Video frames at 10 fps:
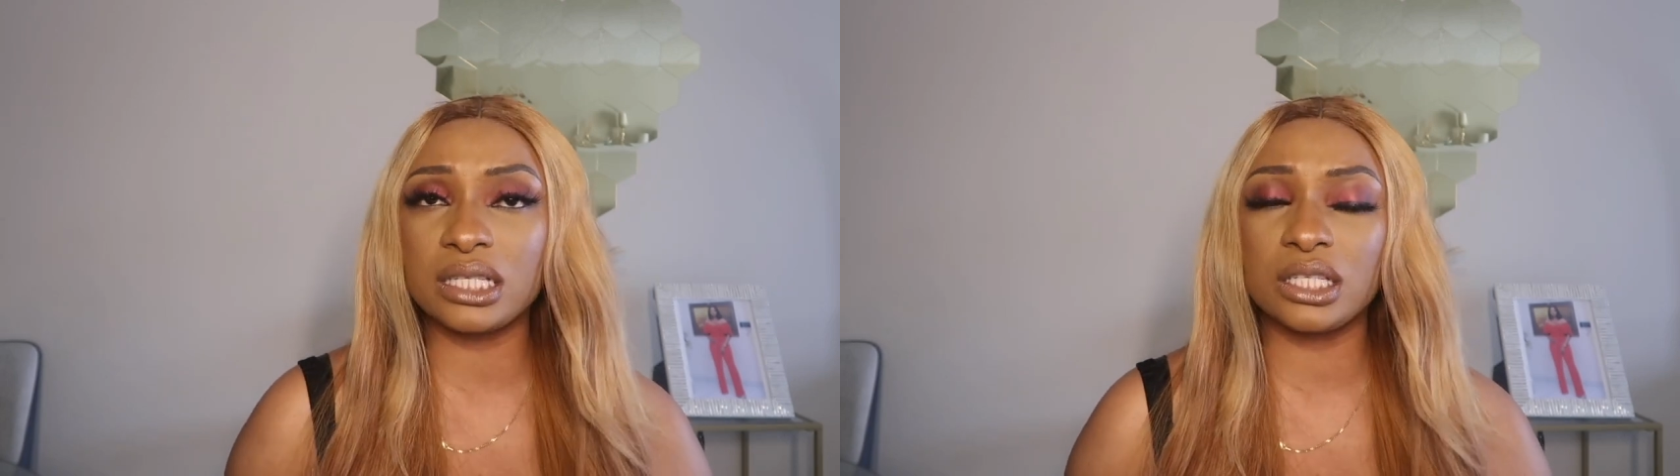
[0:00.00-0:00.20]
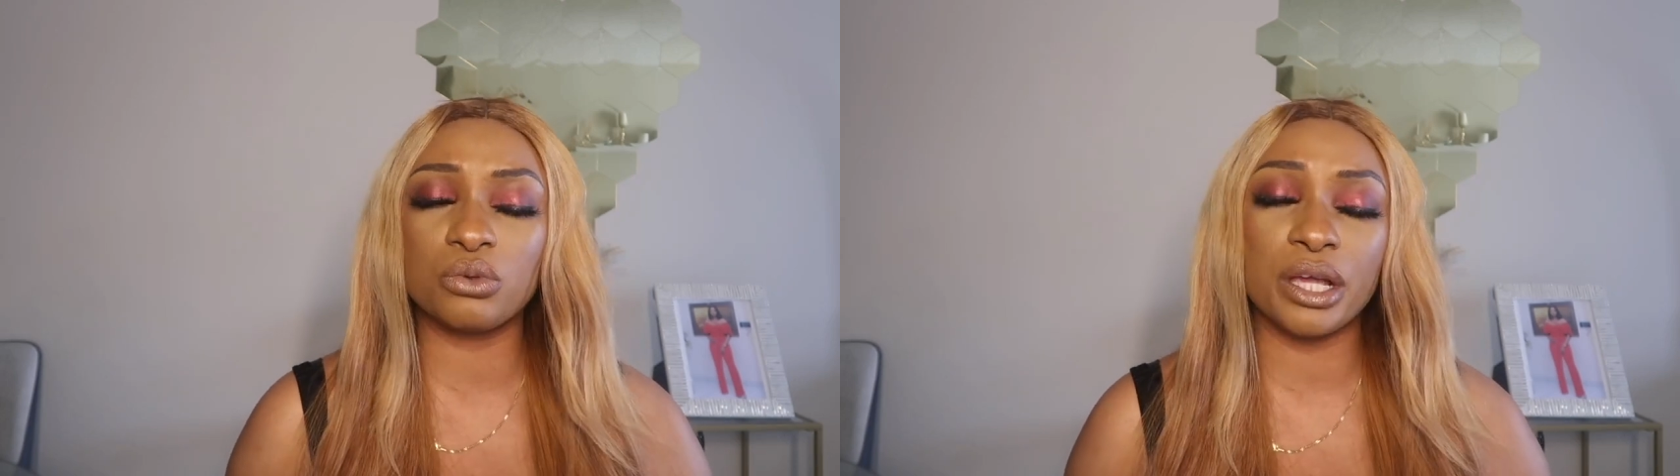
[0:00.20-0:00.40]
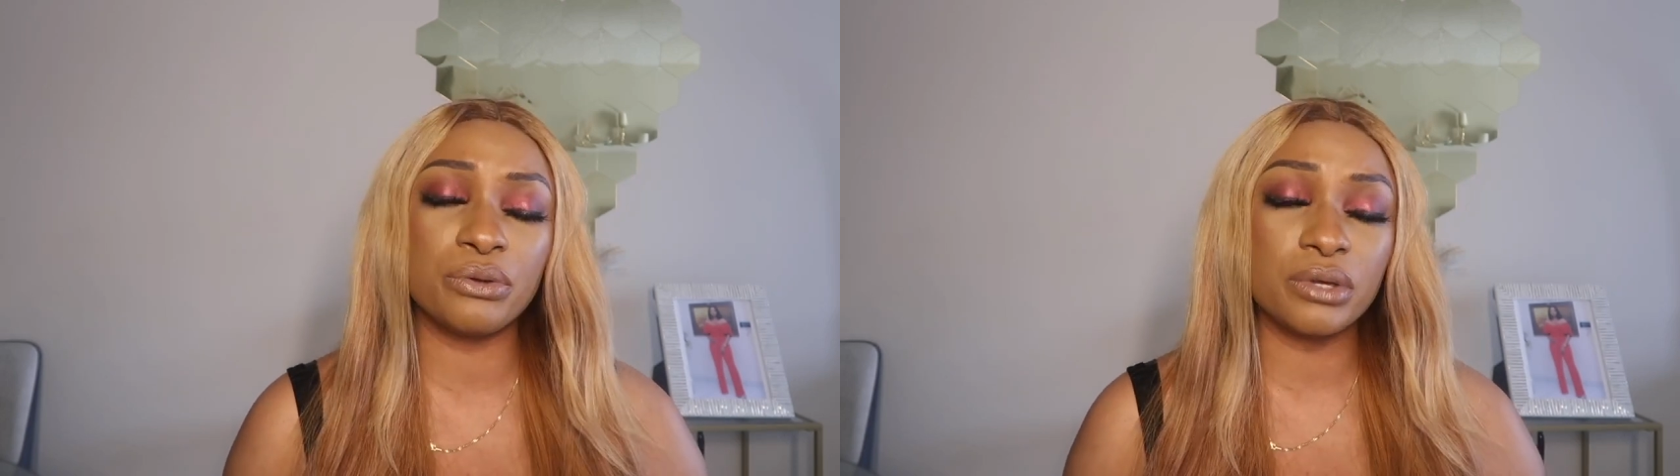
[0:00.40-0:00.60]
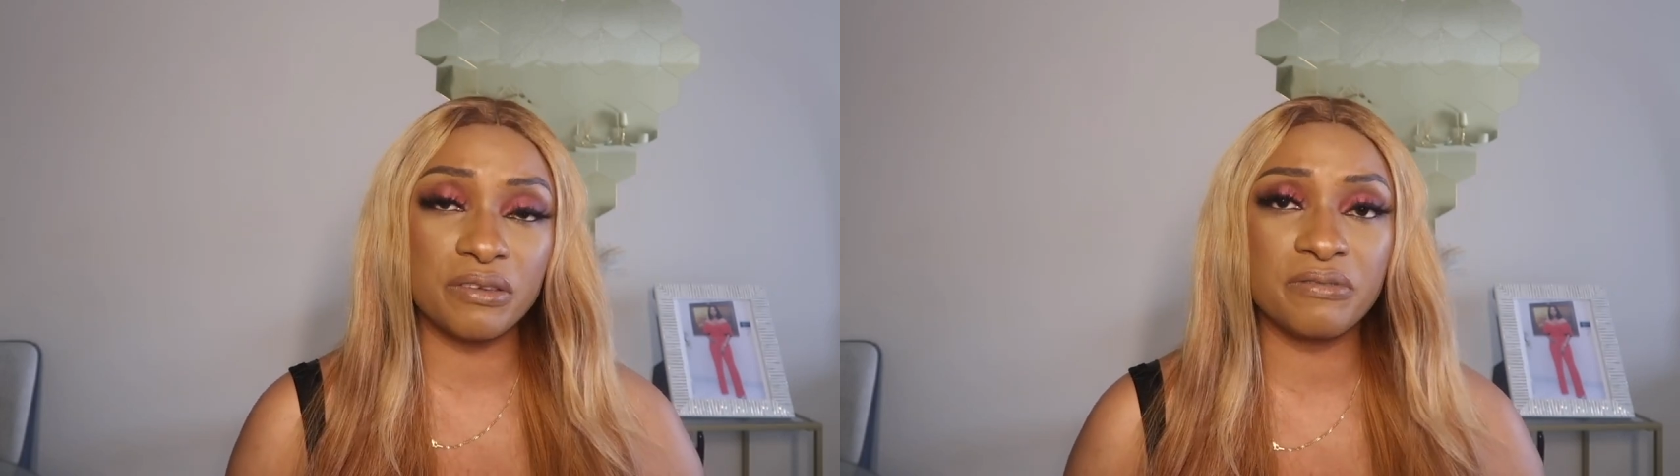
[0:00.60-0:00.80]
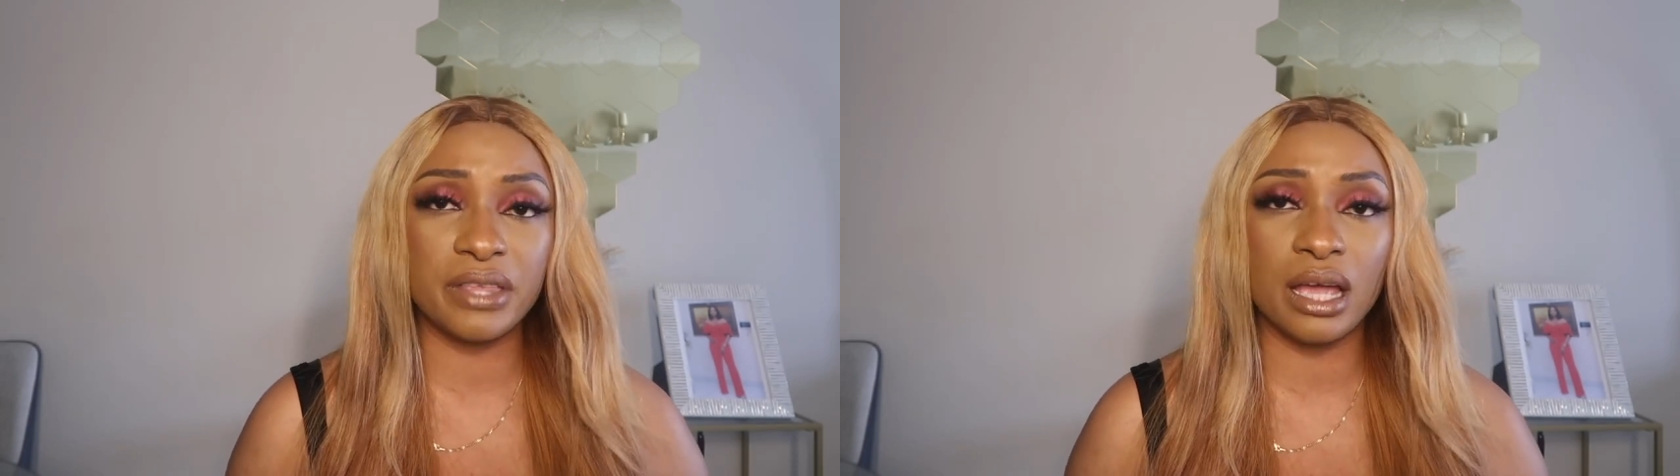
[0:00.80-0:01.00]
This is where you
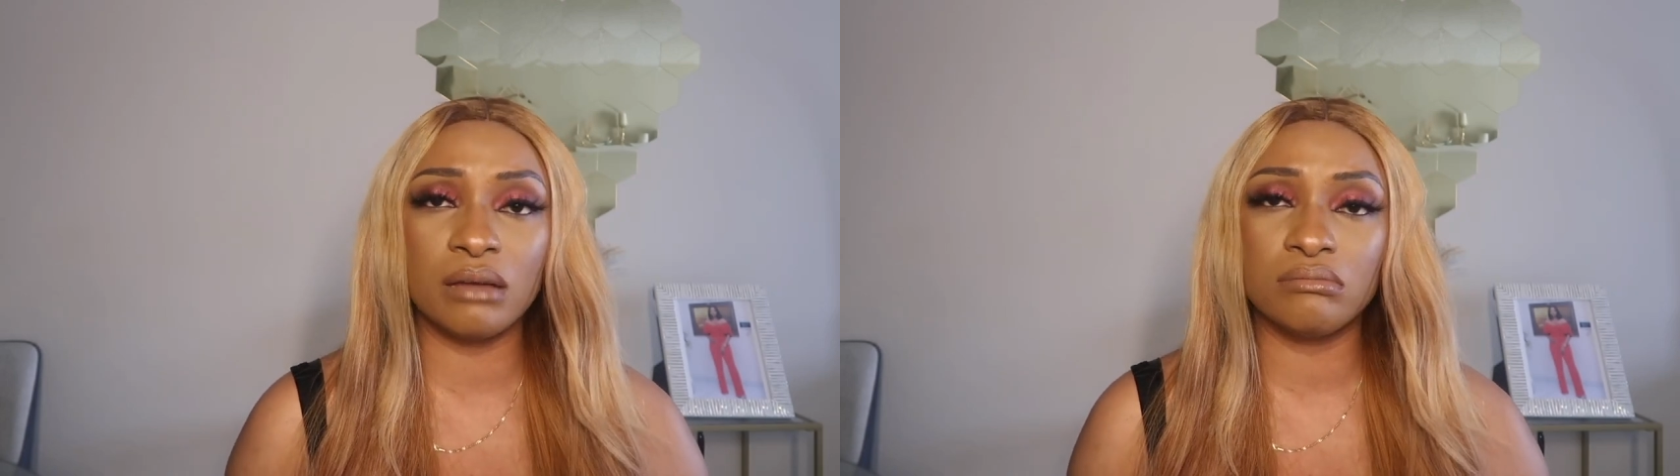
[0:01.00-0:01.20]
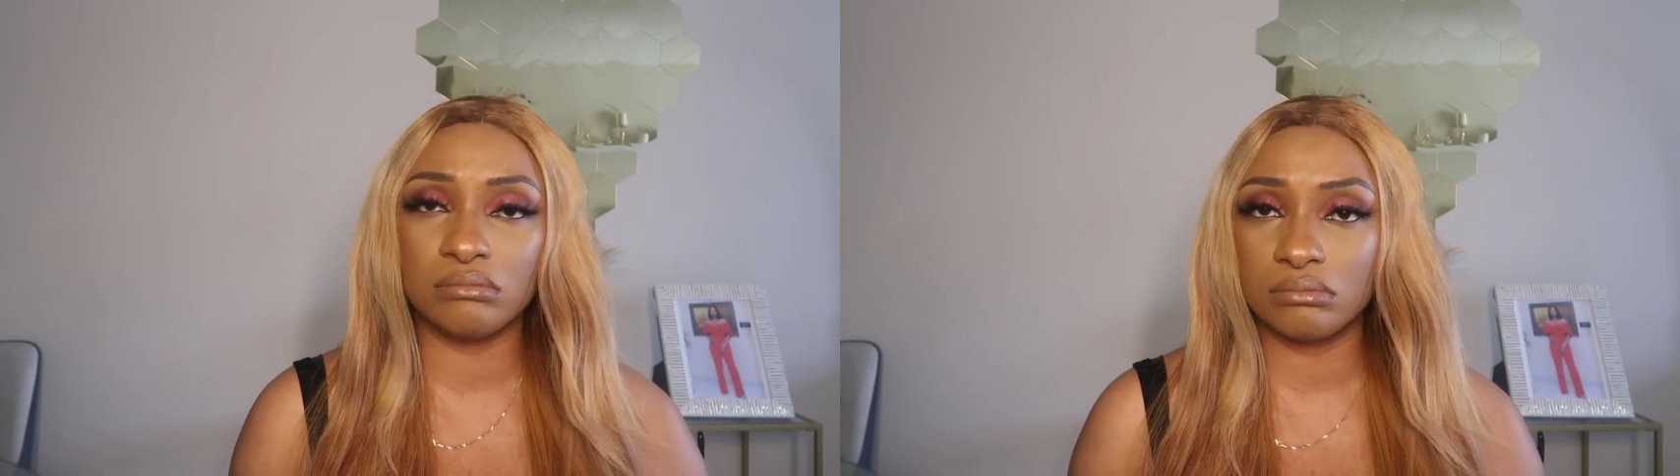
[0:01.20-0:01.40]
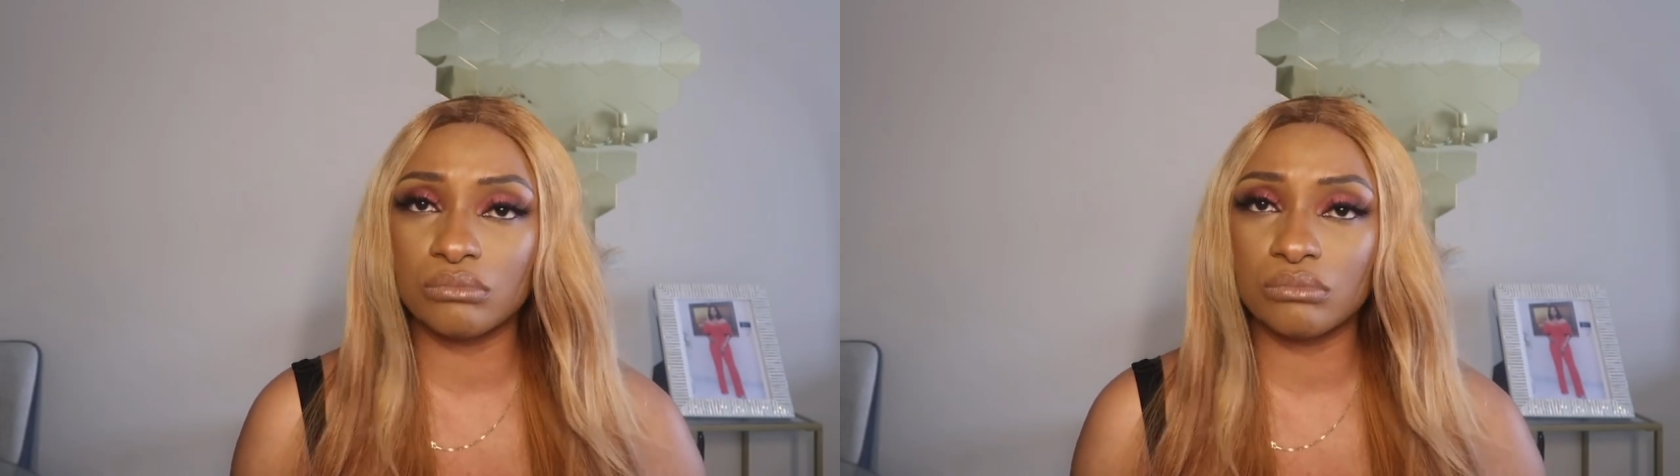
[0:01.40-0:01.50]
give them